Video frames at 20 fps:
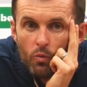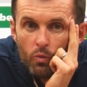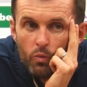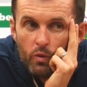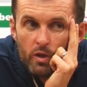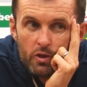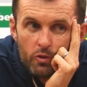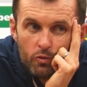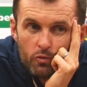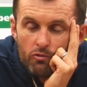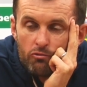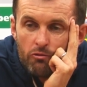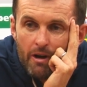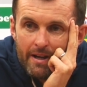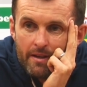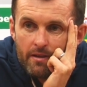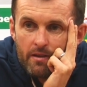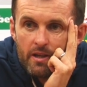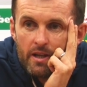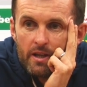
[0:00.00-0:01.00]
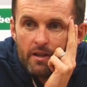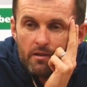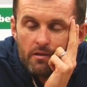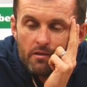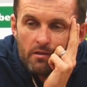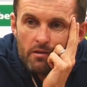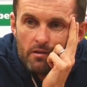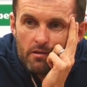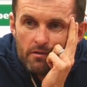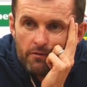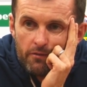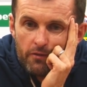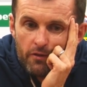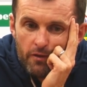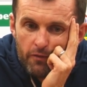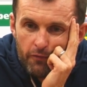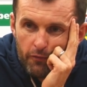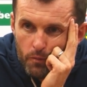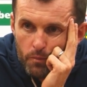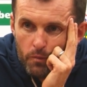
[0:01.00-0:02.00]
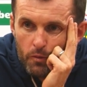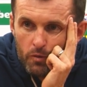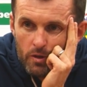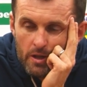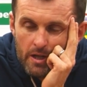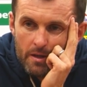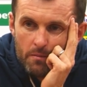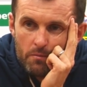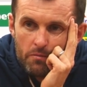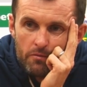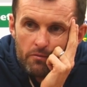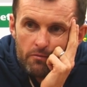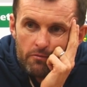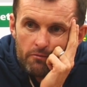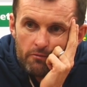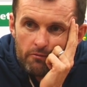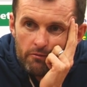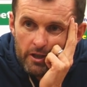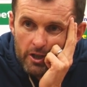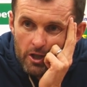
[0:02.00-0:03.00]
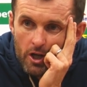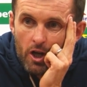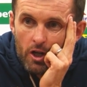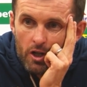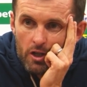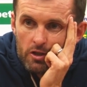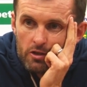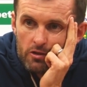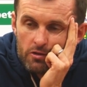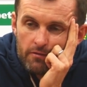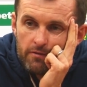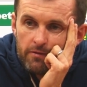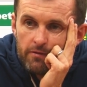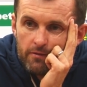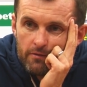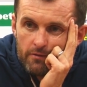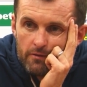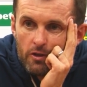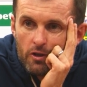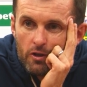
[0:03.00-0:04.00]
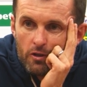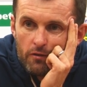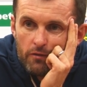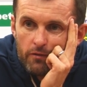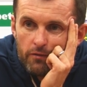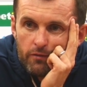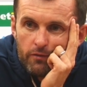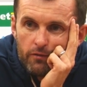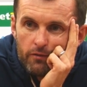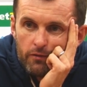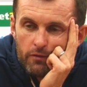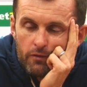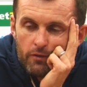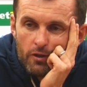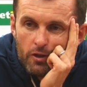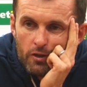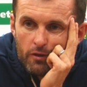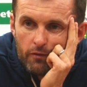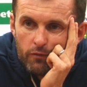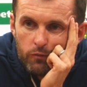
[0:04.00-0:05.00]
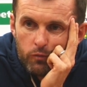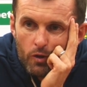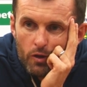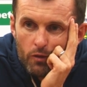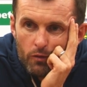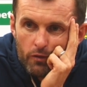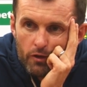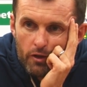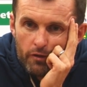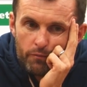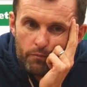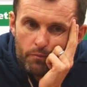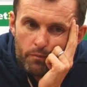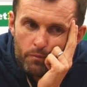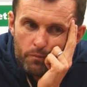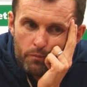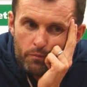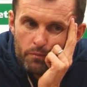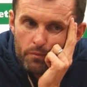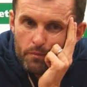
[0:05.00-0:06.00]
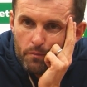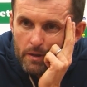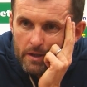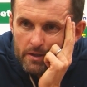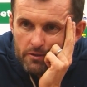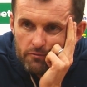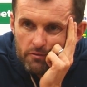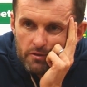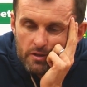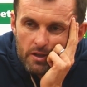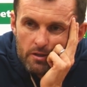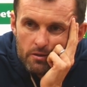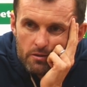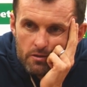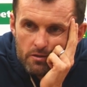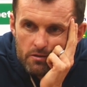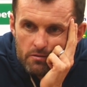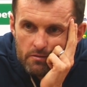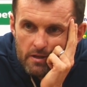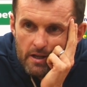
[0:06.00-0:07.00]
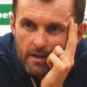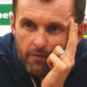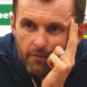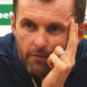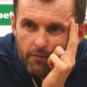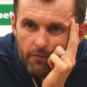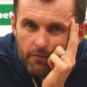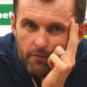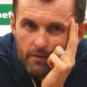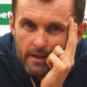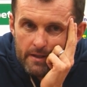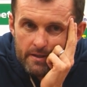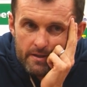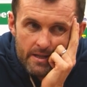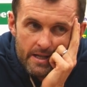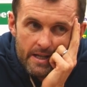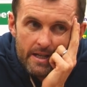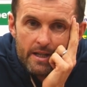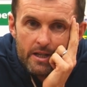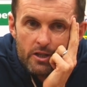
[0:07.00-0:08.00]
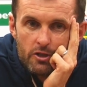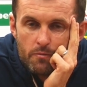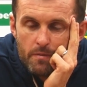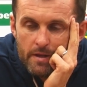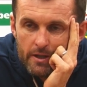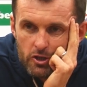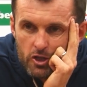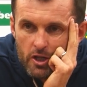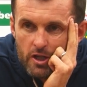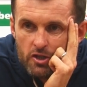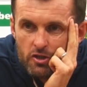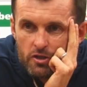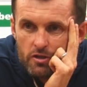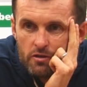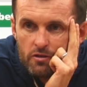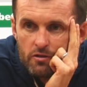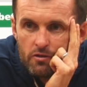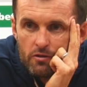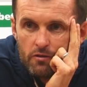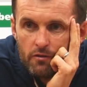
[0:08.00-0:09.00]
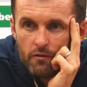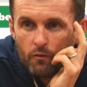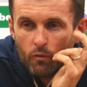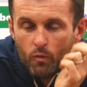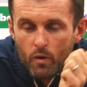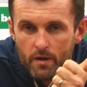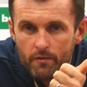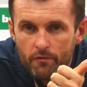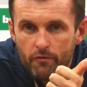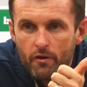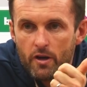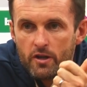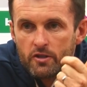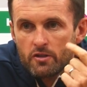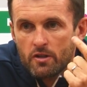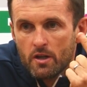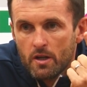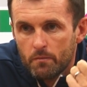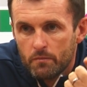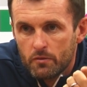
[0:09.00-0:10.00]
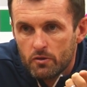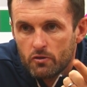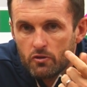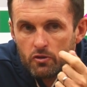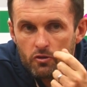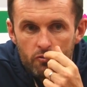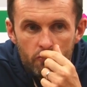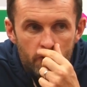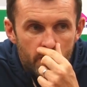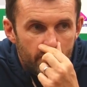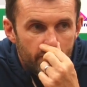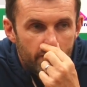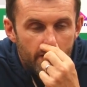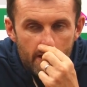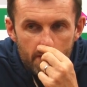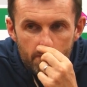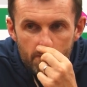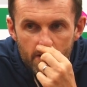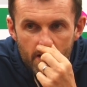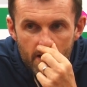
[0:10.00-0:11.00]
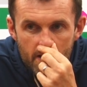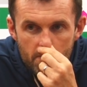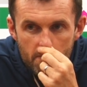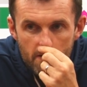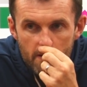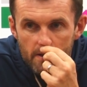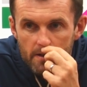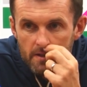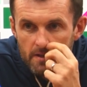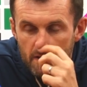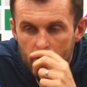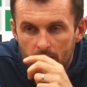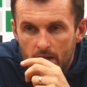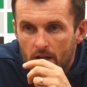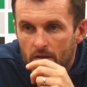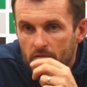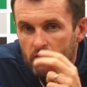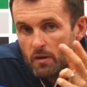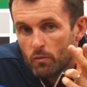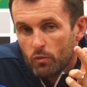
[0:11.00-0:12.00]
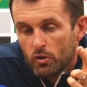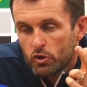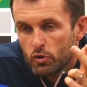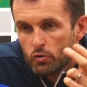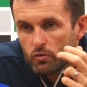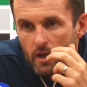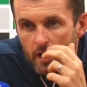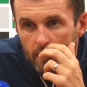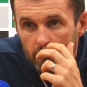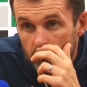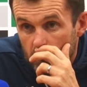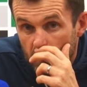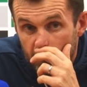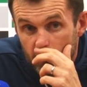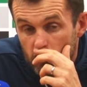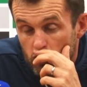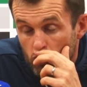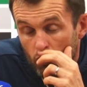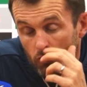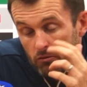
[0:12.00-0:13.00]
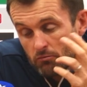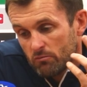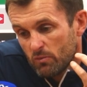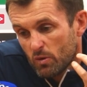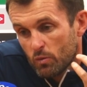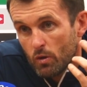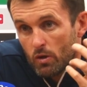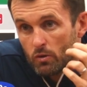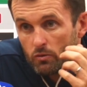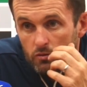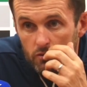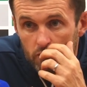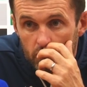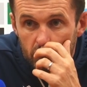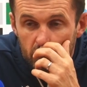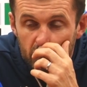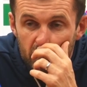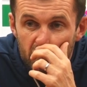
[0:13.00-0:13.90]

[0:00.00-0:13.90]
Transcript: We'll do the right thing for the football club, regardless of what of past results. If it's needed to make changes to one, freshen up, to two, give game time, then we'll do that. If it's not, we won't.